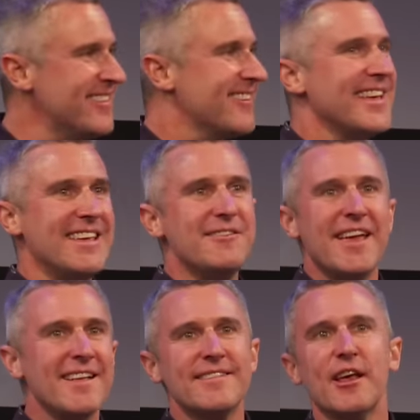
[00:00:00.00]
And they're like, you
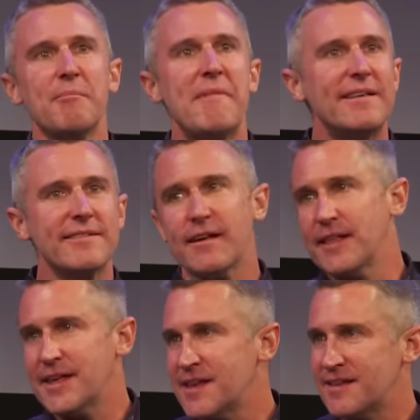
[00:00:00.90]
can't sell
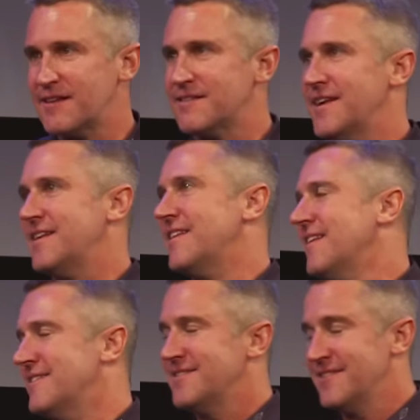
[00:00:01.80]
mescaline. He's like,
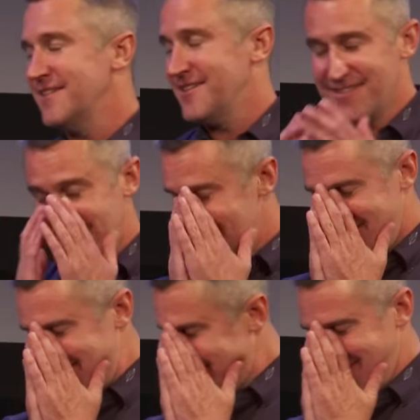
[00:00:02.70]

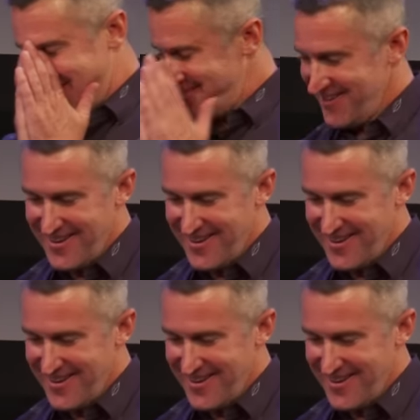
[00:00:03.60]
no, no, no.